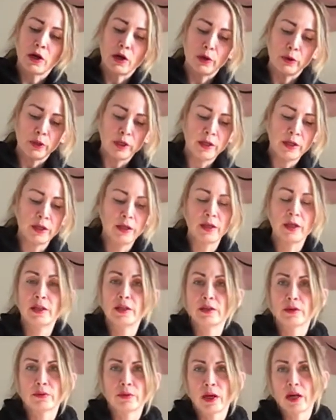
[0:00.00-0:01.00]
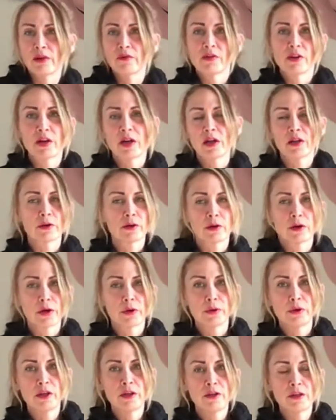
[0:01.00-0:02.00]
coded and I don't have the color
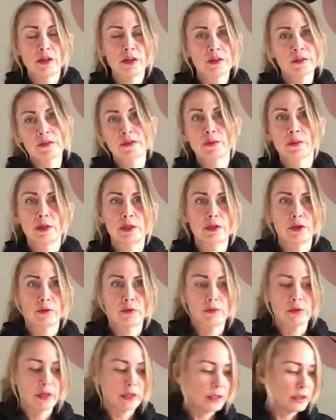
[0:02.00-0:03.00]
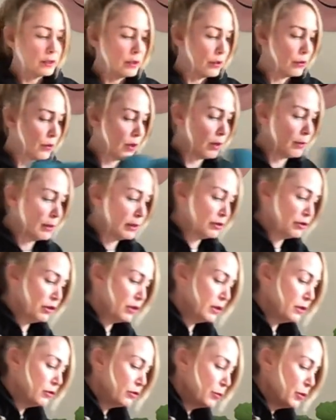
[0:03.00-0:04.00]
cody thing, so I don't like know how much
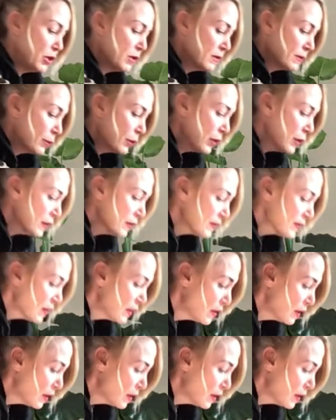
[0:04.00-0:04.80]
each piece was.